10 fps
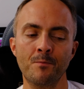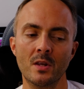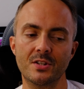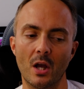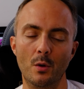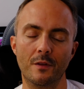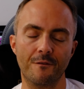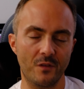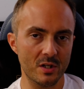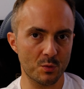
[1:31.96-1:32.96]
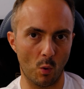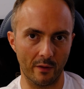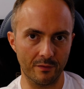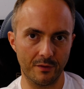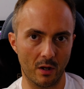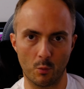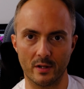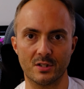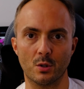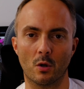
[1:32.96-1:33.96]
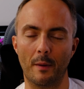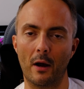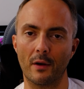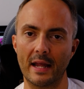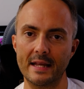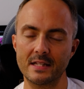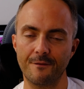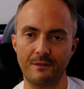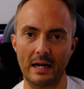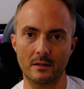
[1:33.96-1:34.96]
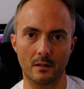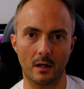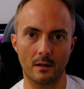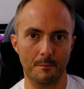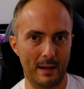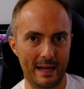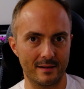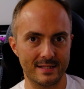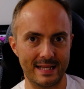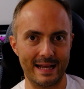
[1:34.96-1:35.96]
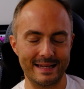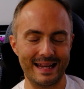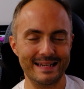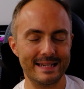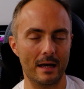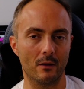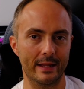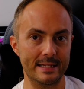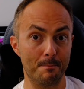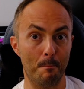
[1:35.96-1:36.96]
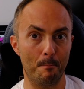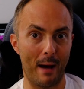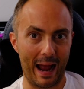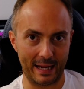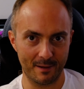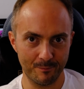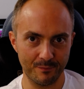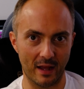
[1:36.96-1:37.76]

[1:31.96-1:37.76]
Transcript: So the first one that I wanted to talk about is the fact that Pat said Intel is back.